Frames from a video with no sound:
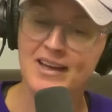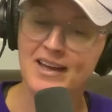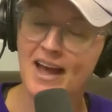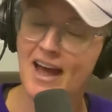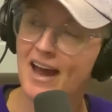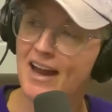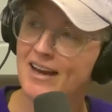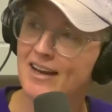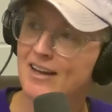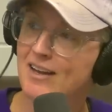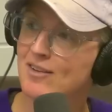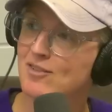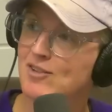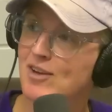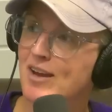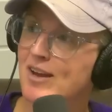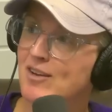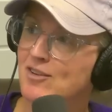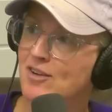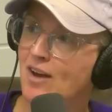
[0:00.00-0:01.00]
and it can
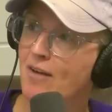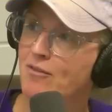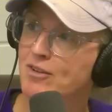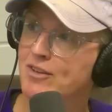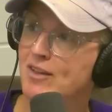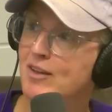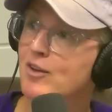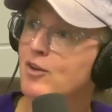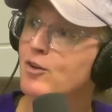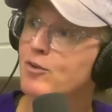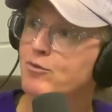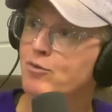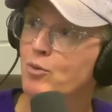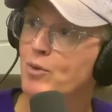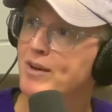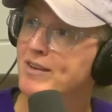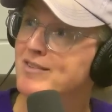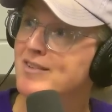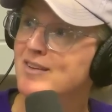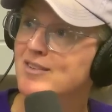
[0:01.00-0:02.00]
change everything. Your
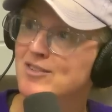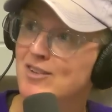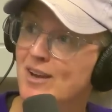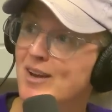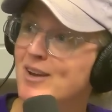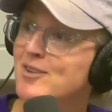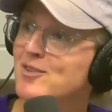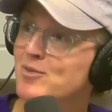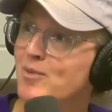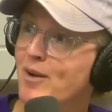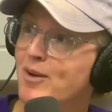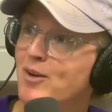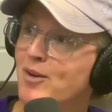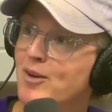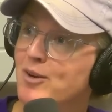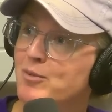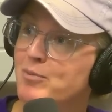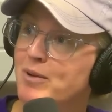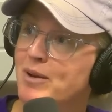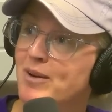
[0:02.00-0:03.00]
voice can change while you're
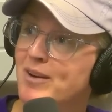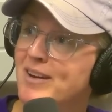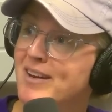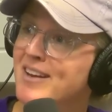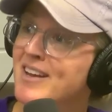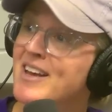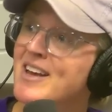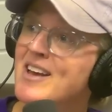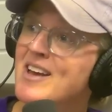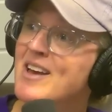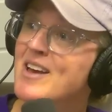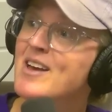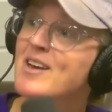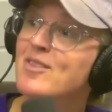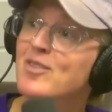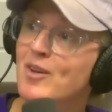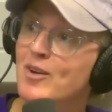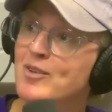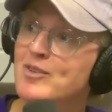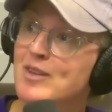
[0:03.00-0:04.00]
on your period. Really?
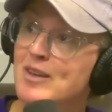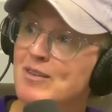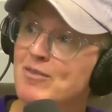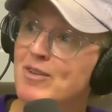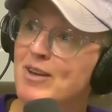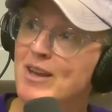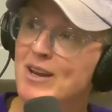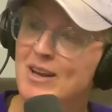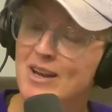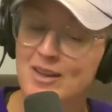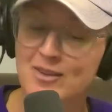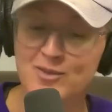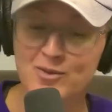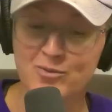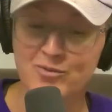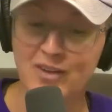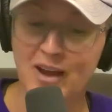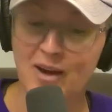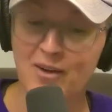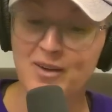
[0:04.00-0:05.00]
There's even, it's
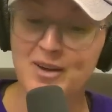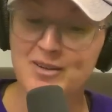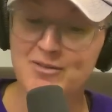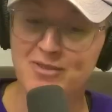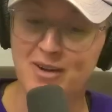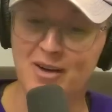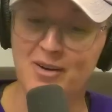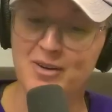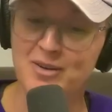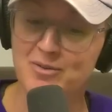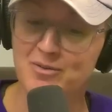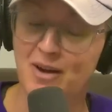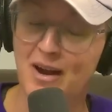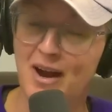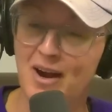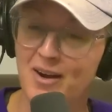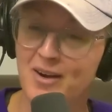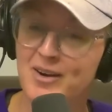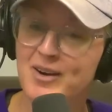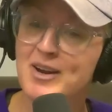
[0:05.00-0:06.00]
very, very
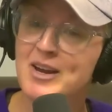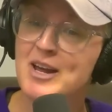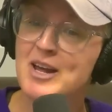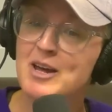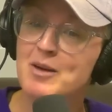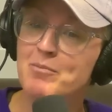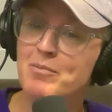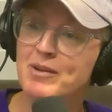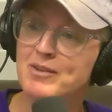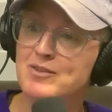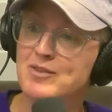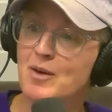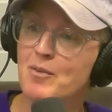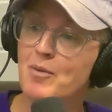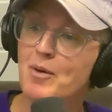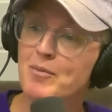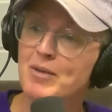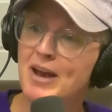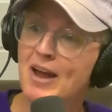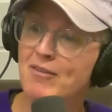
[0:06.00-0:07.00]
rare, but some
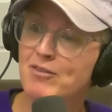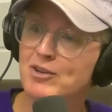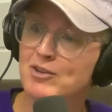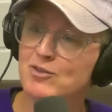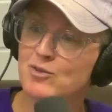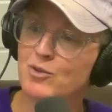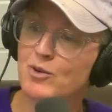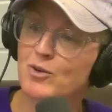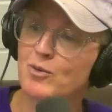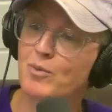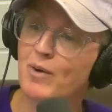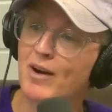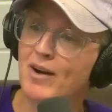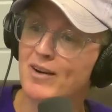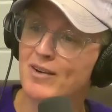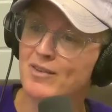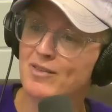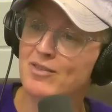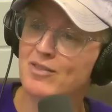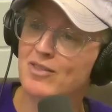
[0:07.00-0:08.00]
women have a disorder
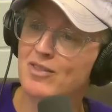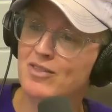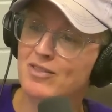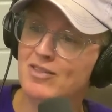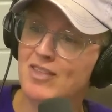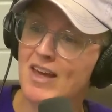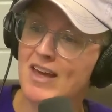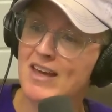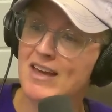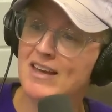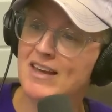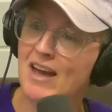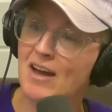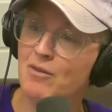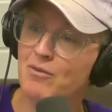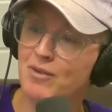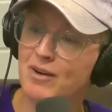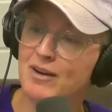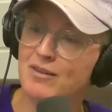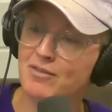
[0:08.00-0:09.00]
where they
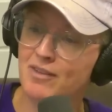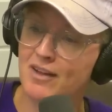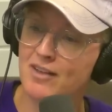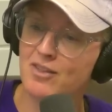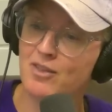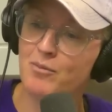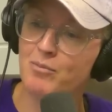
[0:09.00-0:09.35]
get rid of like the